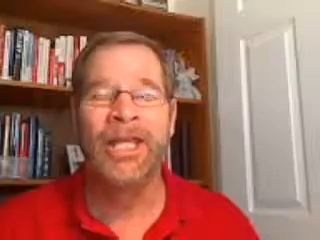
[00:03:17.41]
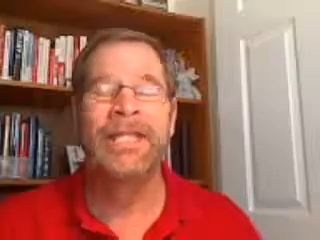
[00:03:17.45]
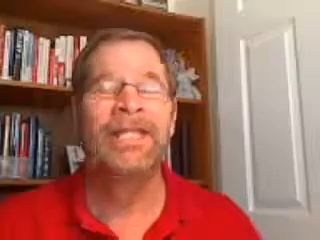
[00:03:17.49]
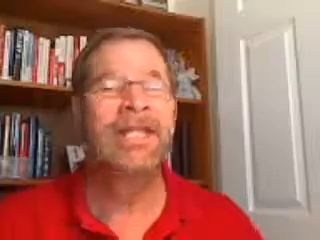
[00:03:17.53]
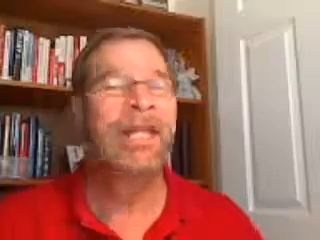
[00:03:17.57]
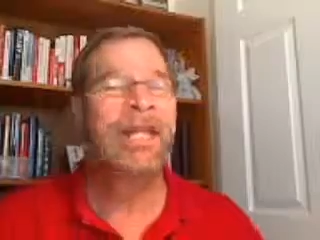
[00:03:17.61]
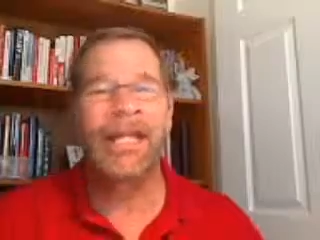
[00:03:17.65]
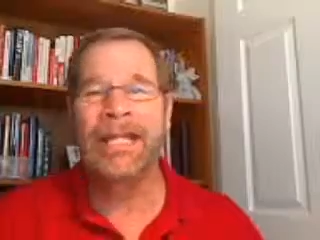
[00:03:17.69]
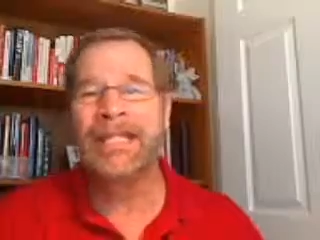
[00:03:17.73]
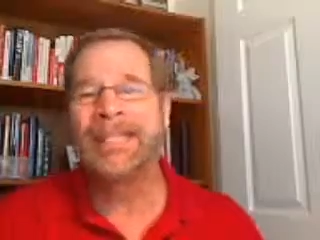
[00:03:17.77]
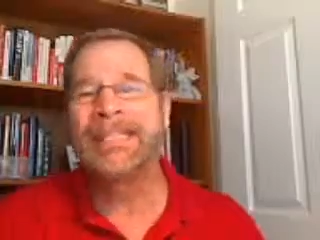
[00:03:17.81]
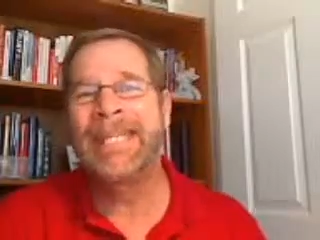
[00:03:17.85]

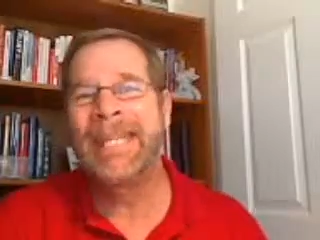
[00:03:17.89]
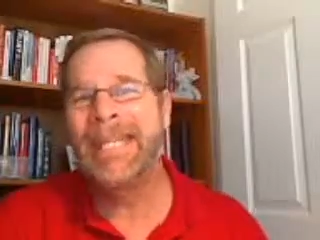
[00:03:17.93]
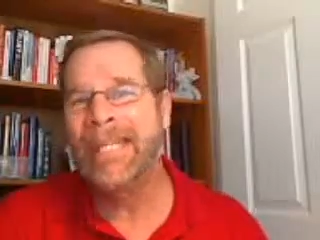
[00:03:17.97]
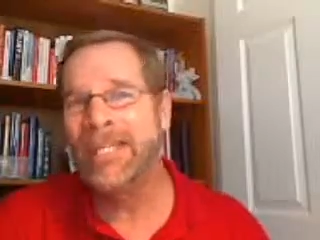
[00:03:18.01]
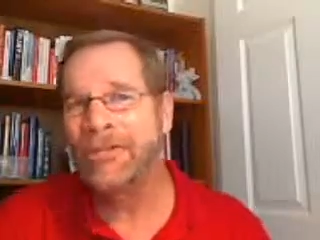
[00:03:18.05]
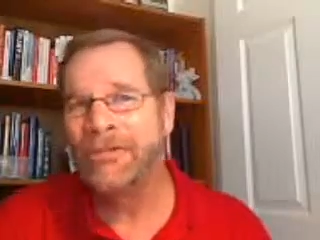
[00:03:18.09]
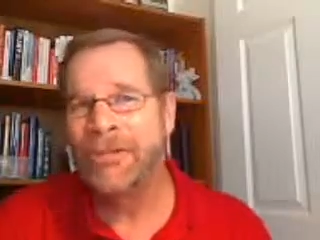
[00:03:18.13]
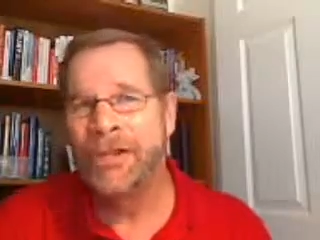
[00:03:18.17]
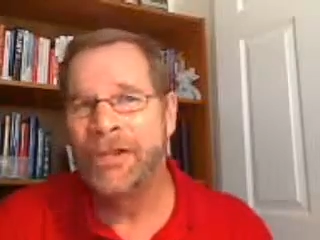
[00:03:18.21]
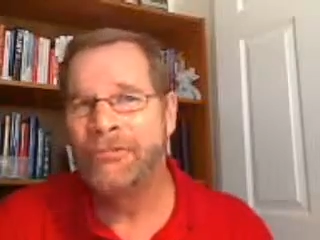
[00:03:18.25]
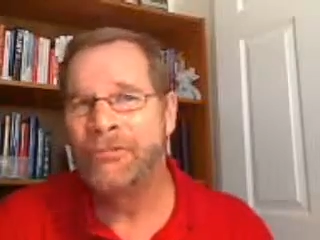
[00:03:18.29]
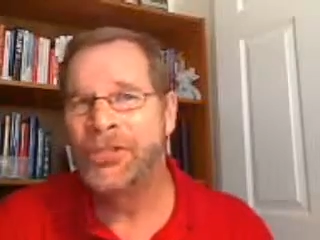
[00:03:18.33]
They got to
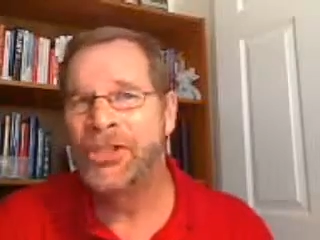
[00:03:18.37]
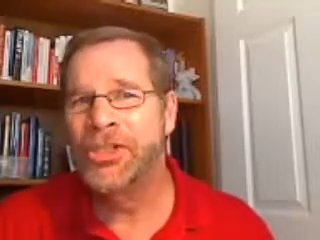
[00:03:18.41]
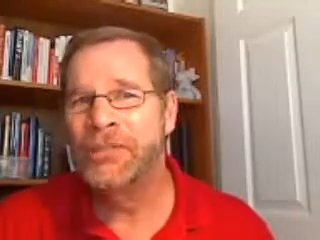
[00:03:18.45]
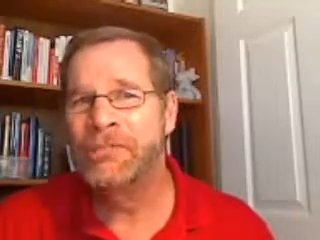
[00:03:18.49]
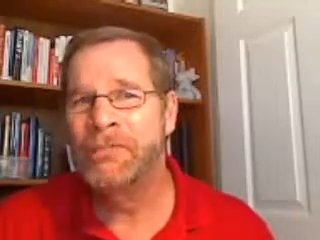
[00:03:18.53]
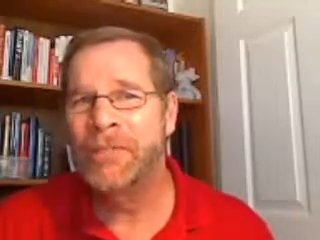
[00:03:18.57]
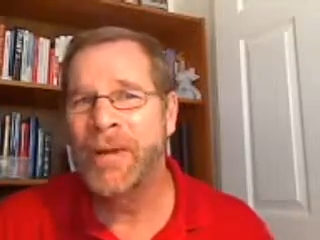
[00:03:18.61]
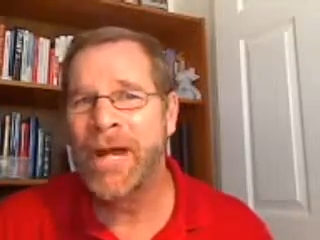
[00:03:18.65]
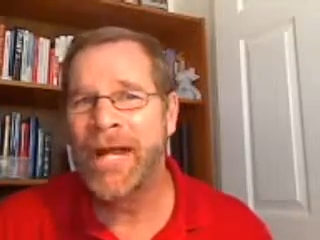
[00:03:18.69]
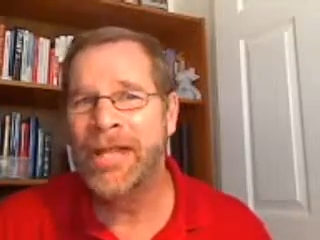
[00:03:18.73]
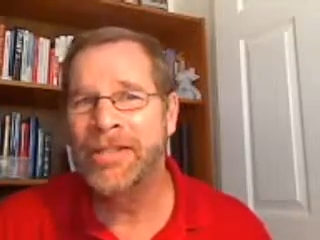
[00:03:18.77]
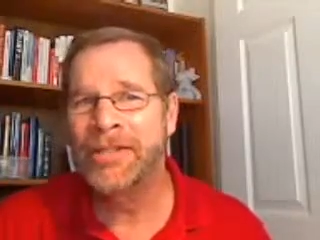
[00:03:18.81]
take
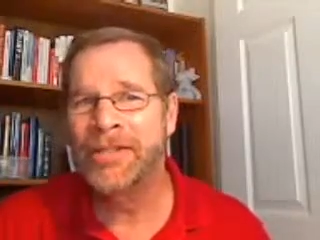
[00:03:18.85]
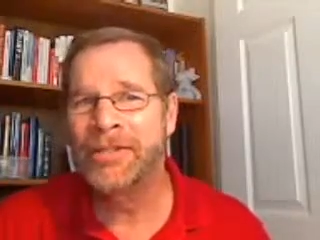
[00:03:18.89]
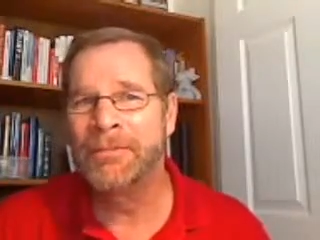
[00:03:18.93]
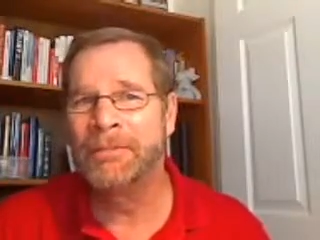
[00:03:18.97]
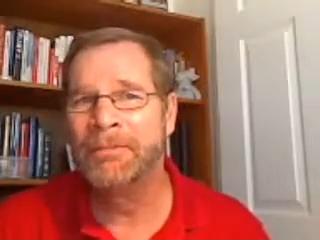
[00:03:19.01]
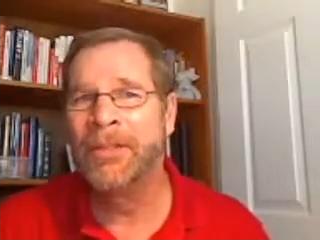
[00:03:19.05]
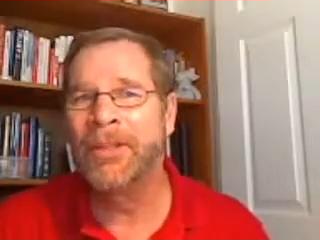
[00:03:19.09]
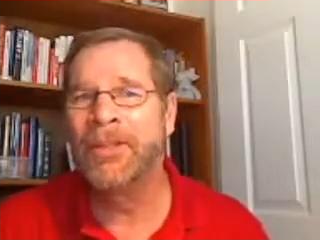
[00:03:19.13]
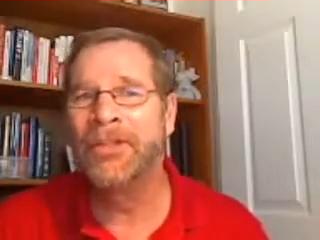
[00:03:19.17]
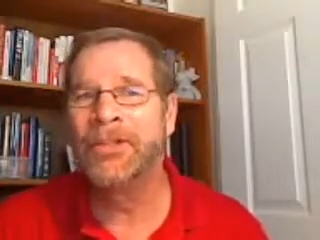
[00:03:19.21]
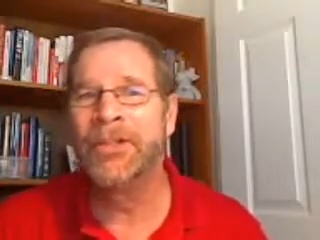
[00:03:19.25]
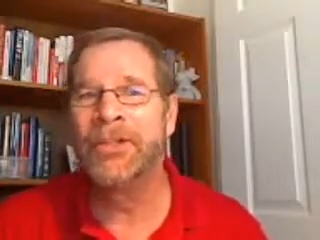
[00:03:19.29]

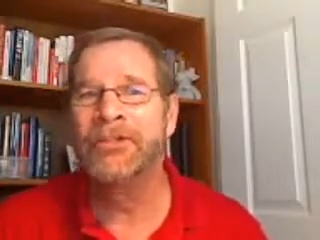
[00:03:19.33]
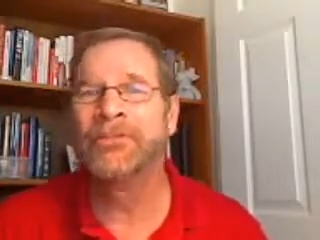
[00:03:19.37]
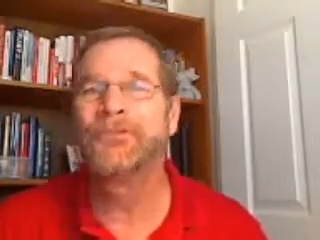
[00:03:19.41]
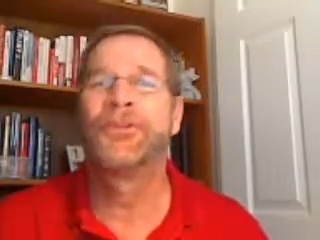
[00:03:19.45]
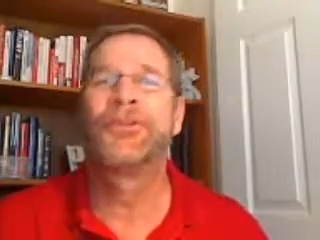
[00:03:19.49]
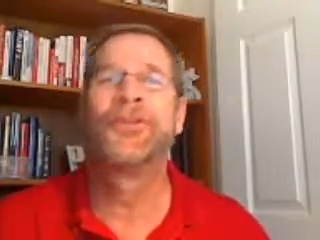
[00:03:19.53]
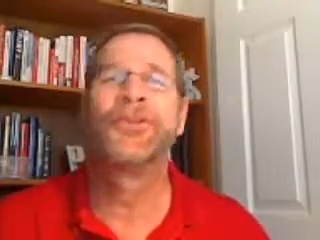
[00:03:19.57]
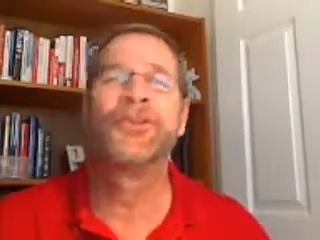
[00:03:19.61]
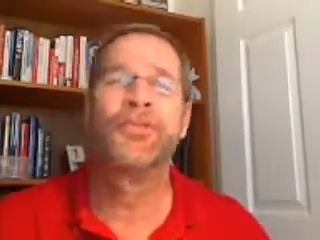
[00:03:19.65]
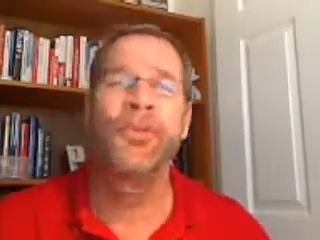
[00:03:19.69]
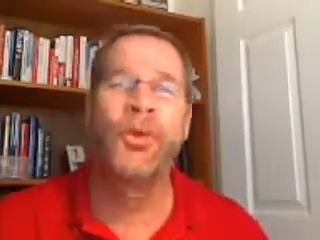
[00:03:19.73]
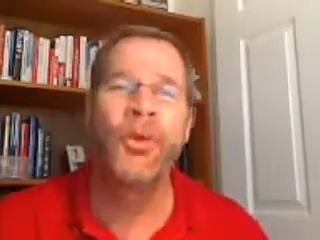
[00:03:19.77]
responsibility
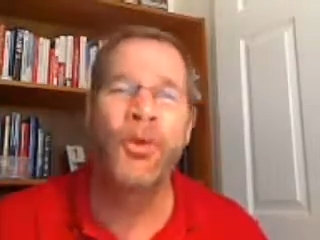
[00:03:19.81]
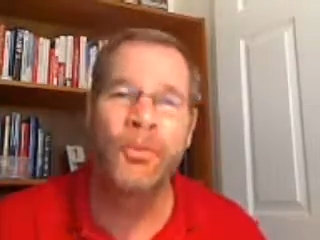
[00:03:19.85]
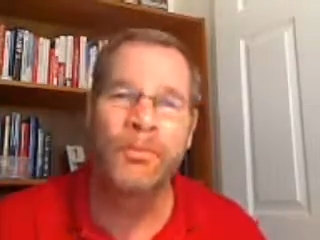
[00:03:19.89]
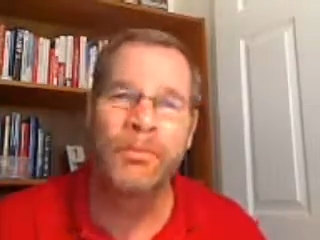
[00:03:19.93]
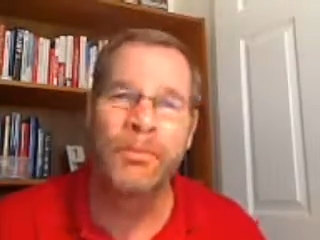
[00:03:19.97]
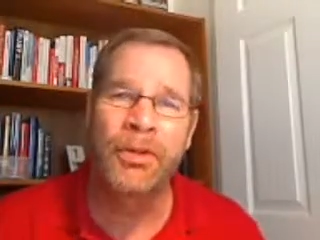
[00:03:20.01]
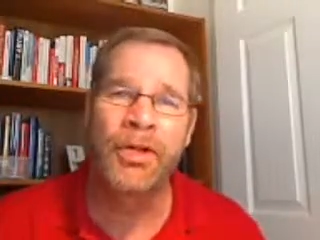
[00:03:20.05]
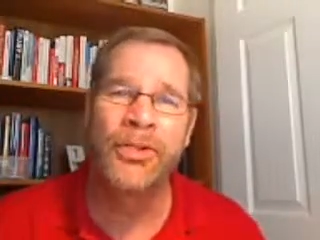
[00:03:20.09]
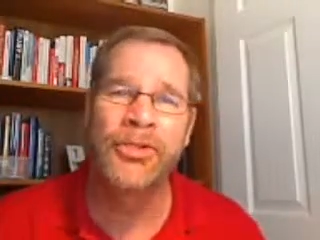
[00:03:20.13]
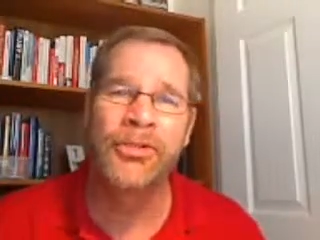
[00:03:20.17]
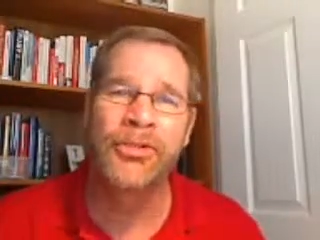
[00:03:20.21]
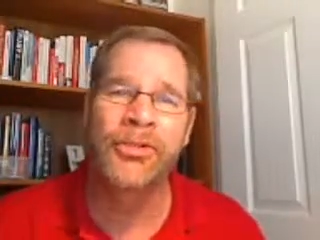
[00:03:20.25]
for their own
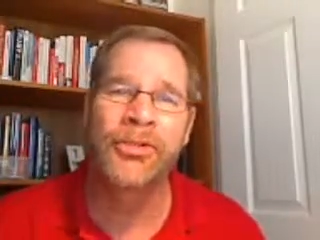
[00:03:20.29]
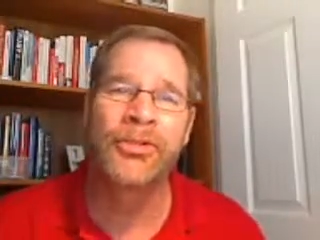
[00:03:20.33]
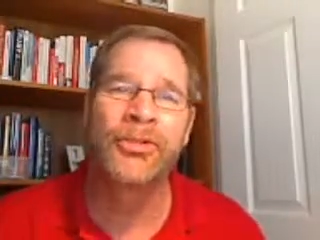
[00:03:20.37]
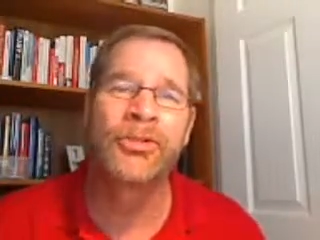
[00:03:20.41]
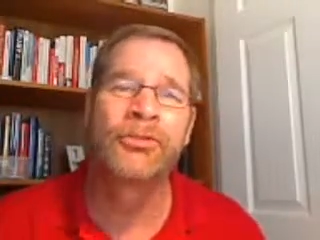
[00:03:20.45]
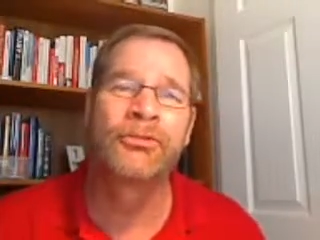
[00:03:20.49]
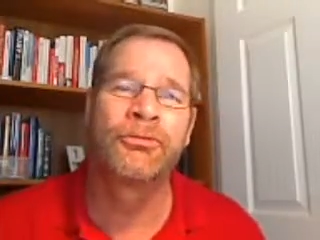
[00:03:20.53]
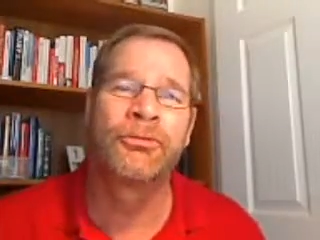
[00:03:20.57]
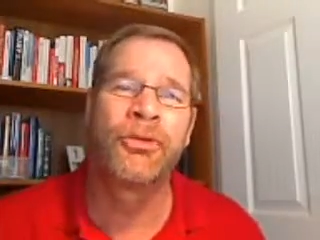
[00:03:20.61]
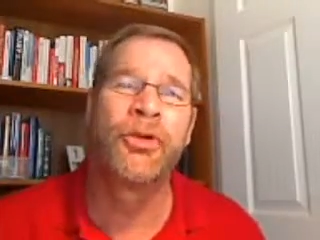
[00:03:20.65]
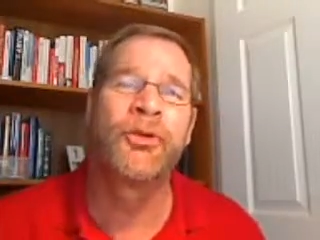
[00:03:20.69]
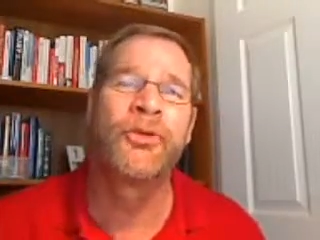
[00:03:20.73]
personal
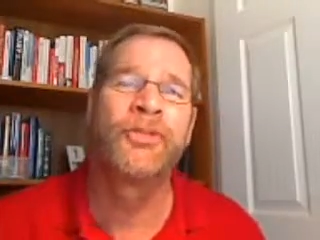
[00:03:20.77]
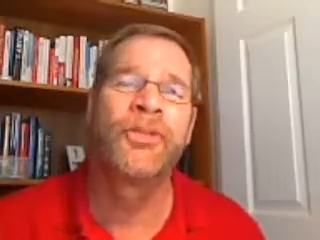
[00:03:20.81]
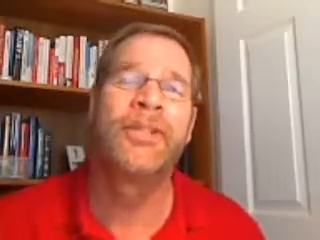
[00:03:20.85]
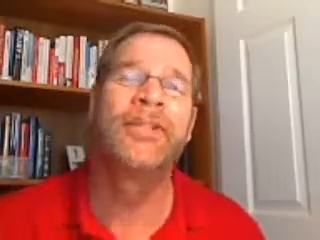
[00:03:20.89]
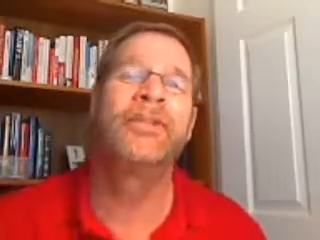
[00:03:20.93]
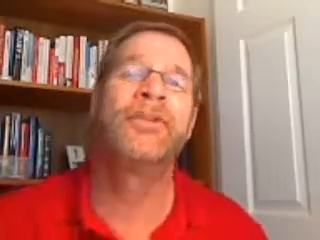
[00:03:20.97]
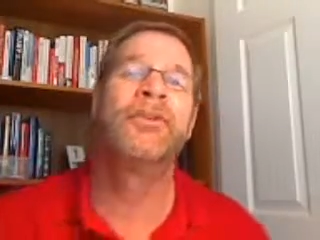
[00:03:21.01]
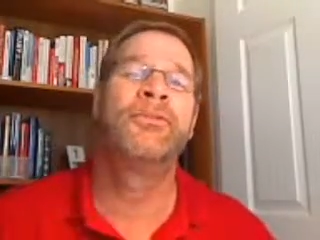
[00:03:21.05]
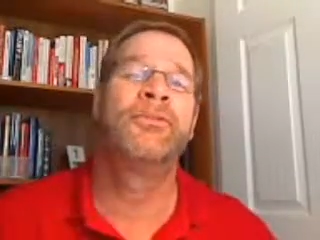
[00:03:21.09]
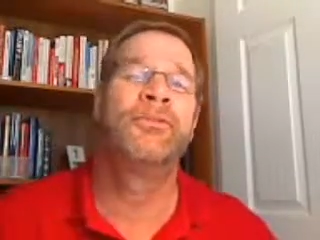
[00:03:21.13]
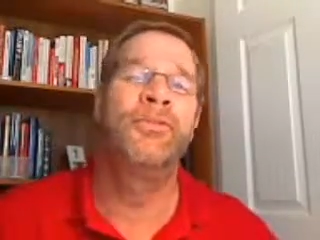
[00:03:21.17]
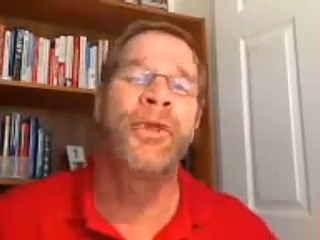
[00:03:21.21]
growth
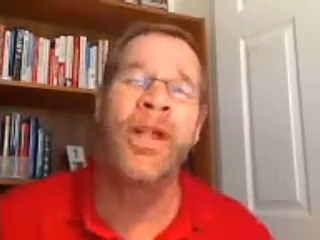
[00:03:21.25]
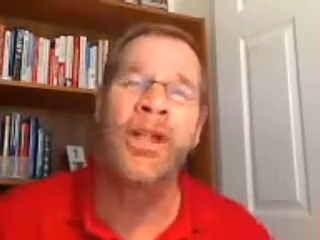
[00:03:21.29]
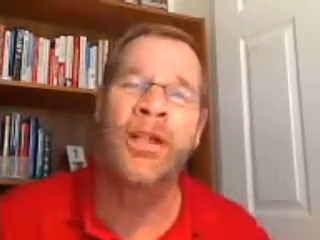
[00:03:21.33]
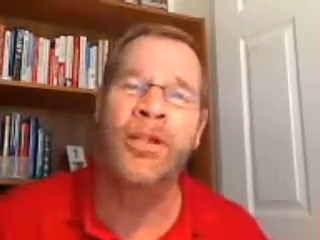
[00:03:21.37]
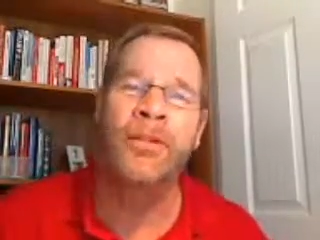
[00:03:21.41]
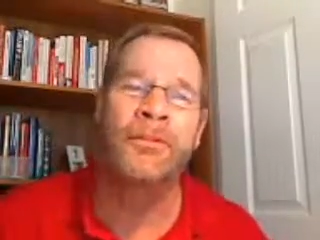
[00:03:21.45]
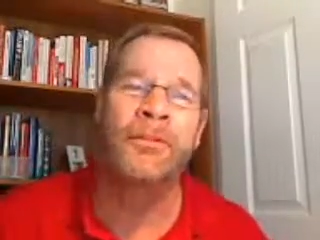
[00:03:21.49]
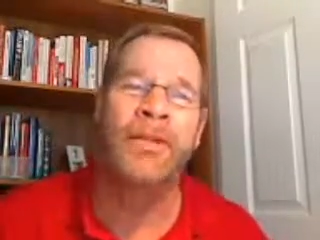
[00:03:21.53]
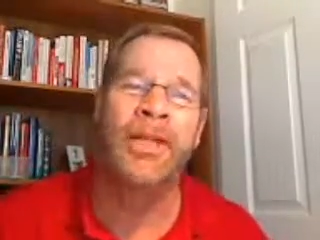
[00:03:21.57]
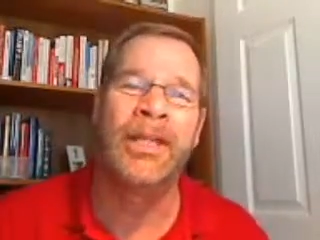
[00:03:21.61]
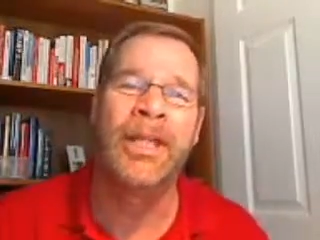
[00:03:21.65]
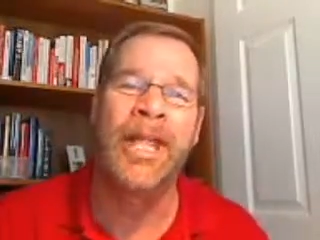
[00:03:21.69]
and
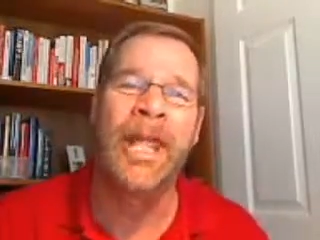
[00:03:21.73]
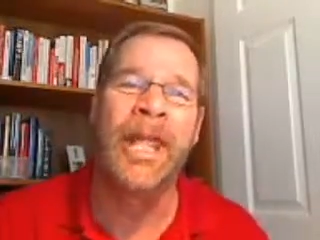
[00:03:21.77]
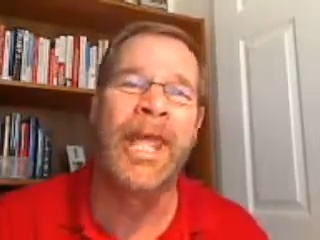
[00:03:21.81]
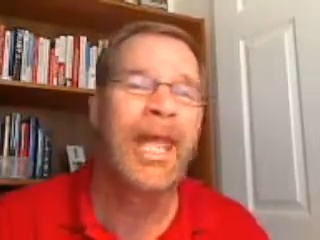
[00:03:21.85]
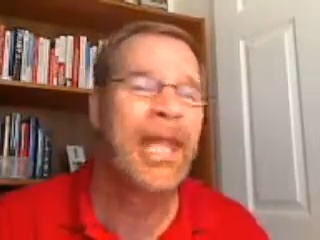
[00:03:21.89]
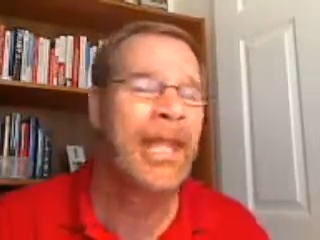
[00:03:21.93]
development